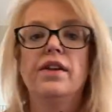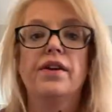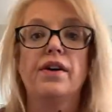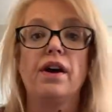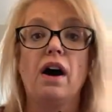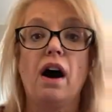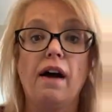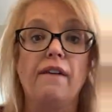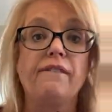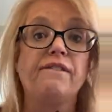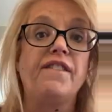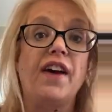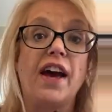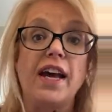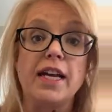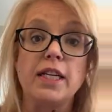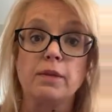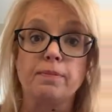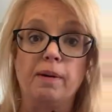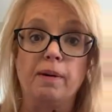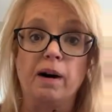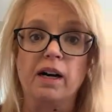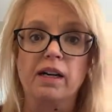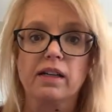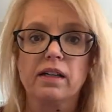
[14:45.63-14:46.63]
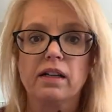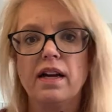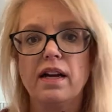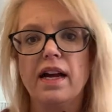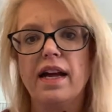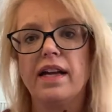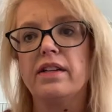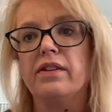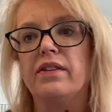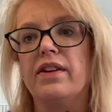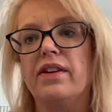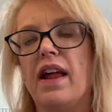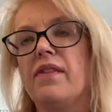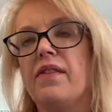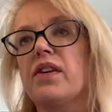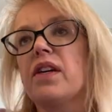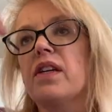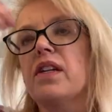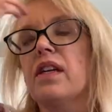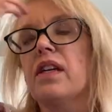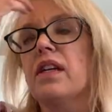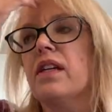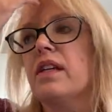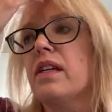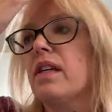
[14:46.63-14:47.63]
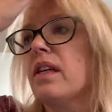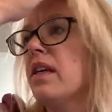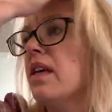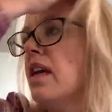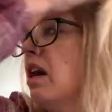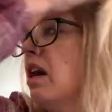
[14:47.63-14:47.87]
on Facebook. And you're never going to